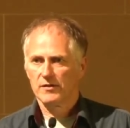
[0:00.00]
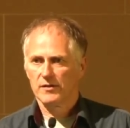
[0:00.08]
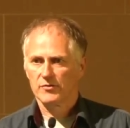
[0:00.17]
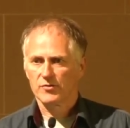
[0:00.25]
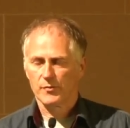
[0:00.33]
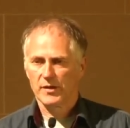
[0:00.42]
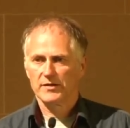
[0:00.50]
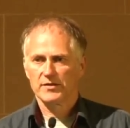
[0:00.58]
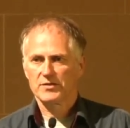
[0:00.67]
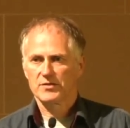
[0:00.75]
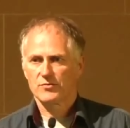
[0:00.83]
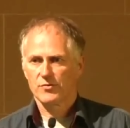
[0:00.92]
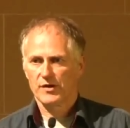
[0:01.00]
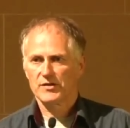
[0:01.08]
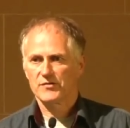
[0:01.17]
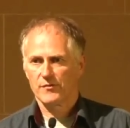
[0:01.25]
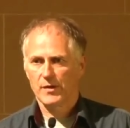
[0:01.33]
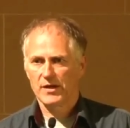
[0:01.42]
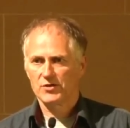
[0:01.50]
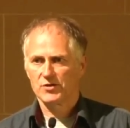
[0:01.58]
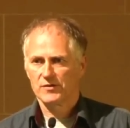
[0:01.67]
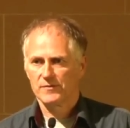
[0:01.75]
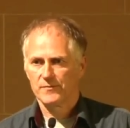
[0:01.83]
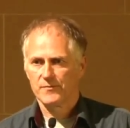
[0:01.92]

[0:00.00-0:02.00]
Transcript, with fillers: uh, tremendous transformation.